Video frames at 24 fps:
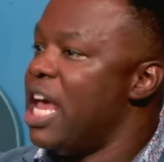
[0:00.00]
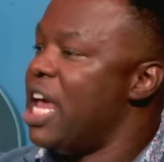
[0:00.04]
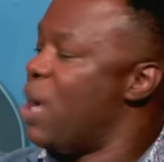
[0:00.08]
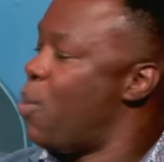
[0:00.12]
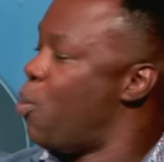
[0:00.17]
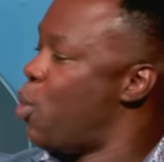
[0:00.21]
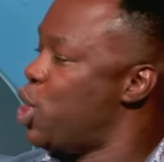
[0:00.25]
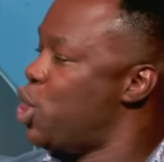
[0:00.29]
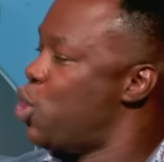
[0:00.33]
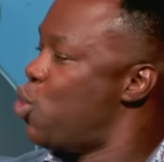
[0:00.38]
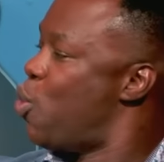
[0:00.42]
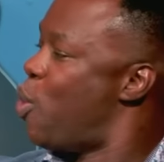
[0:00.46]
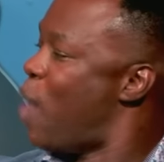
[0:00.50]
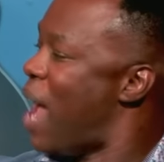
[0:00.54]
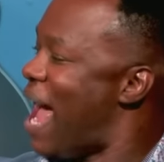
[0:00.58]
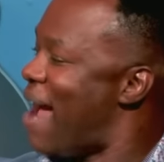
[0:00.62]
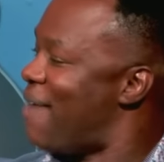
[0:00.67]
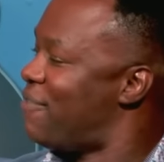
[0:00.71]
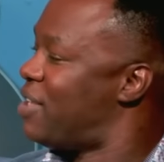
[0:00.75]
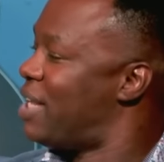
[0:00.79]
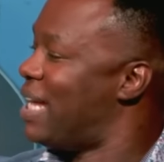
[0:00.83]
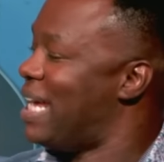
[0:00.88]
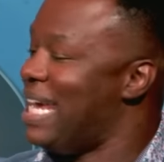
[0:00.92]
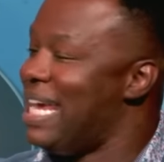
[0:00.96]
When you
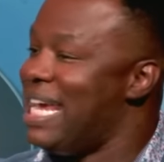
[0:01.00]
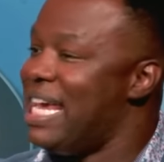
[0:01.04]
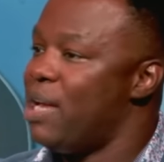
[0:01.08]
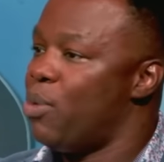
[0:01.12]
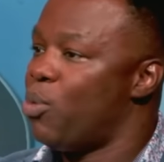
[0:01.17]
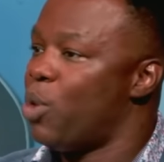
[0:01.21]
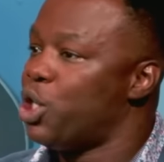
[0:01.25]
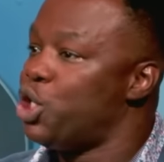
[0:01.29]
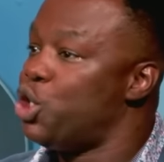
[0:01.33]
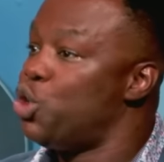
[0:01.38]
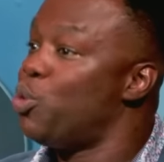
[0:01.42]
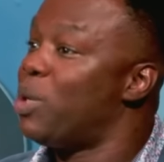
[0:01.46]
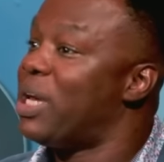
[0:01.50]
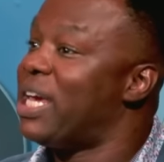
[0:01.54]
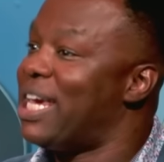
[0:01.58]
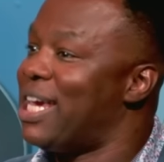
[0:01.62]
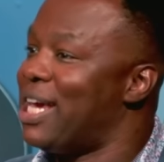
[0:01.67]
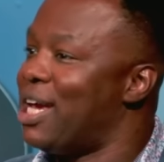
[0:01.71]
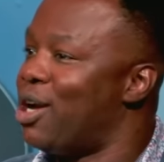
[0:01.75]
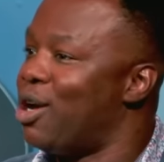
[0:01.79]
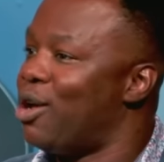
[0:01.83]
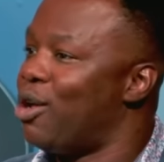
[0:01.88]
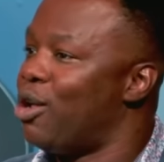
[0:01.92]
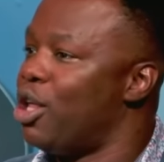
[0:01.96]
have to eat what you
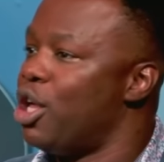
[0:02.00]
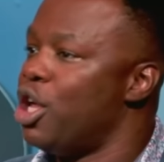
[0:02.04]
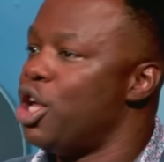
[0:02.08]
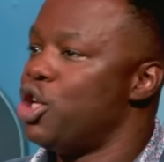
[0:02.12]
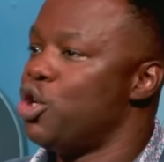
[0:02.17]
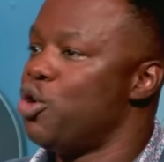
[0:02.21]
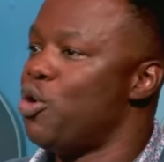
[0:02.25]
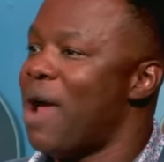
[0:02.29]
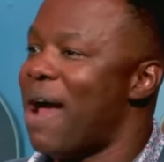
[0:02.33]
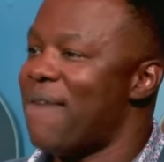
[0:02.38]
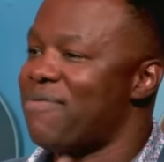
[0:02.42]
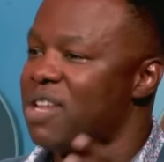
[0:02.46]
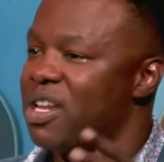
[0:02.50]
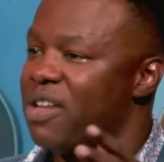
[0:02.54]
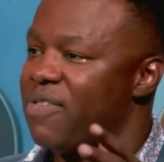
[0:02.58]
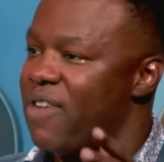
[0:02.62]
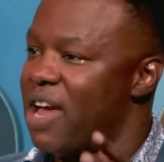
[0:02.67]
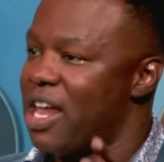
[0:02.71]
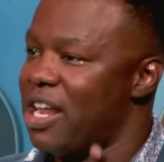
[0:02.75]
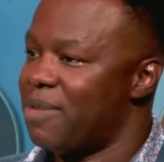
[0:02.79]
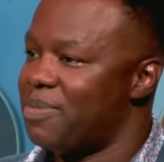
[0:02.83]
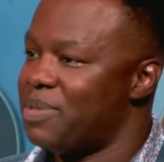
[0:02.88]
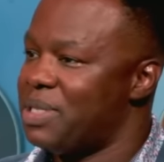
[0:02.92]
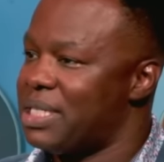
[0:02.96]
kill, you have to
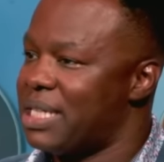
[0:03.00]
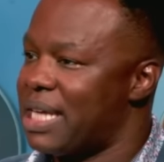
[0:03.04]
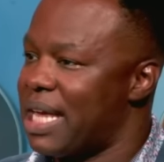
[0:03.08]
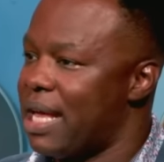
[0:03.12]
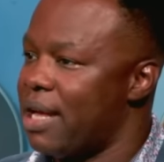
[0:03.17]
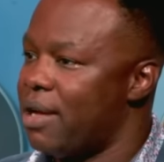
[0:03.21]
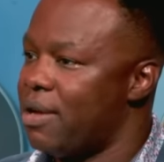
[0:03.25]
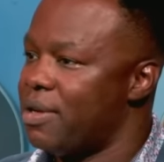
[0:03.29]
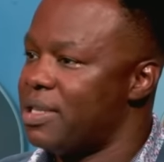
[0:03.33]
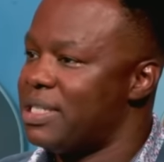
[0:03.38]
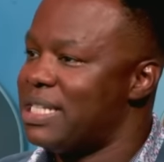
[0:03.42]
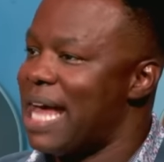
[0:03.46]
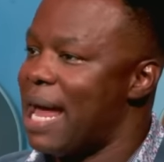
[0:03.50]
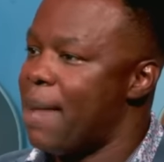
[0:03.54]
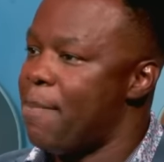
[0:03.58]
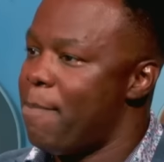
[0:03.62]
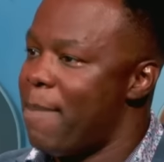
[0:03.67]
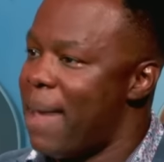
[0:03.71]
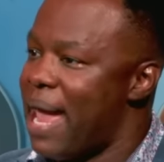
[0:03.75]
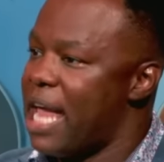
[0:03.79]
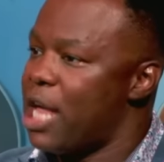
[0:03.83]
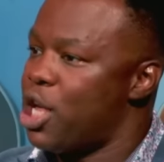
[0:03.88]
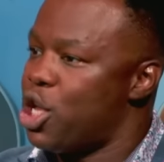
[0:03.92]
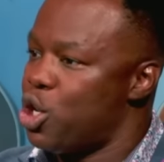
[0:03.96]
develop skills that
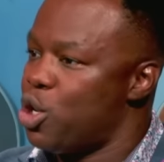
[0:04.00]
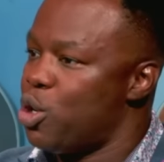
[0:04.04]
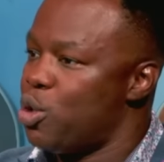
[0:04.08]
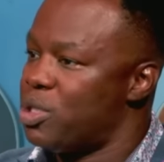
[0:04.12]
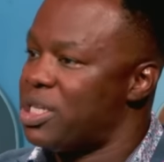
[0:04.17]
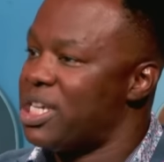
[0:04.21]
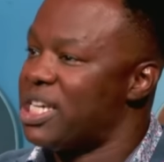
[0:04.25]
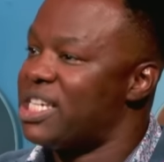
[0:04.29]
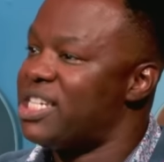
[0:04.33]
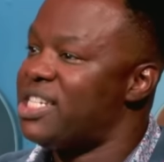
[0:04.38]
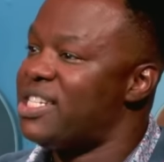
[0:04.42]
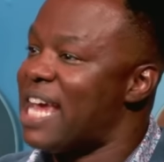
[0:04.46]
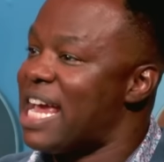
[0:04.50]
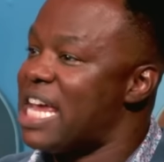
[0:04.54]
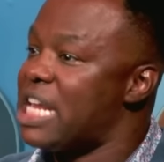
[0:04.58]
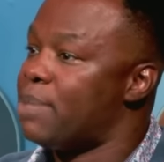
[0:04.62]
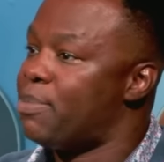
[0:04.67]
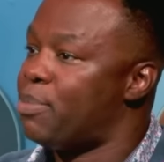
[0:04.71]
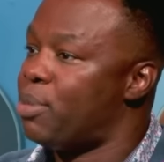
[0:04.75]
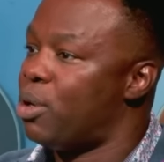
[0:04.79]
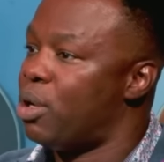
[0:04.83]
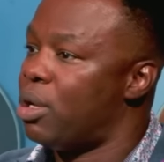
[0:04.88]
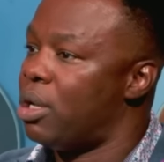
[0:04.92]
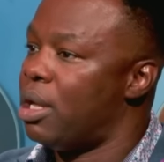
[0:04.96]
make you
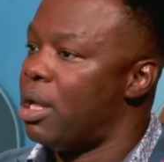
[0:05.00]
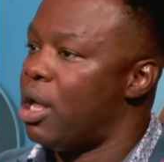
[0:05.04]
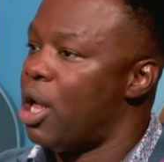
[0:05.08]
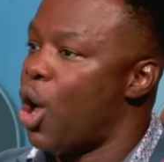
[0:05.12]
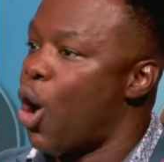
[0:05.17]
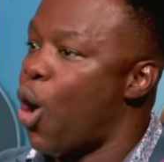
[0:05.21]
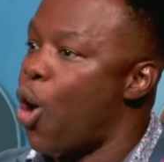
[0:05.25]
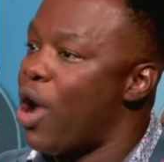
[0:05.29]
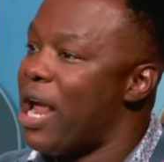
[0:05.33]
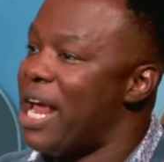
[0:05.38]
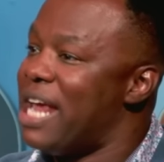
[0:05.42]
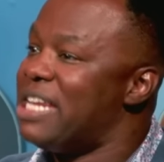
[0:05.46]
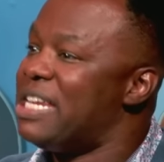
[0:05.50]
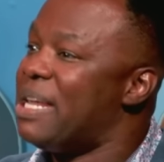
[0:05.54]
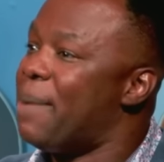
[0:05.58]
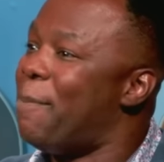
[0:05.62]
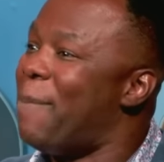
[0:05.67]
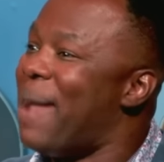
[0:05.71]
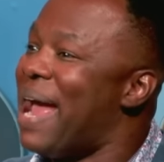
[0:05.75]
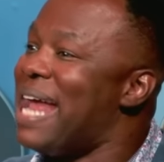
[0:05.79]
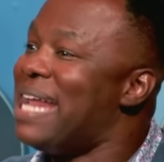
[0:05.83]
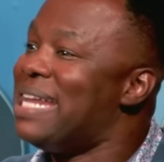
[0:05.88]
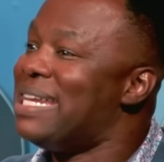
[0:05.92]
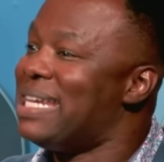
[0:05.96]
sustainable
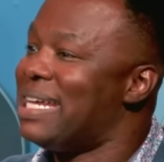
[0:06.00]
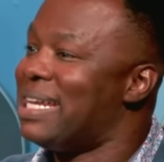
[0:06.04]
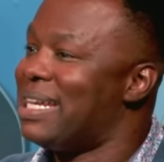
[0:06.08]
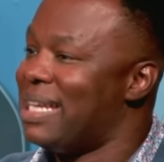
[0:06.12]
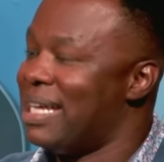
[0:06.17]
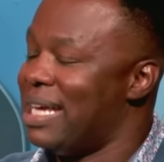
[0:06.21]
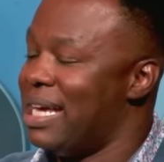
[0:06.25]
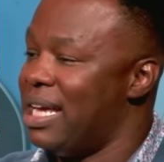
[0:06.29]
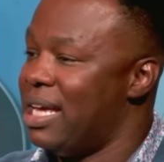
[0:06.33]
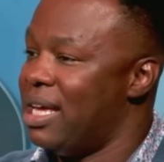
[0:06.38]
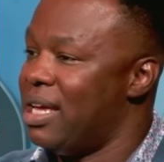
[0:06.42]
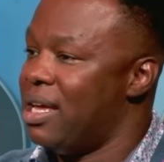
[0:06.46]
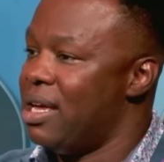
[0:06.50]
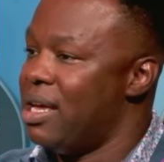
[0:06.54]
independently.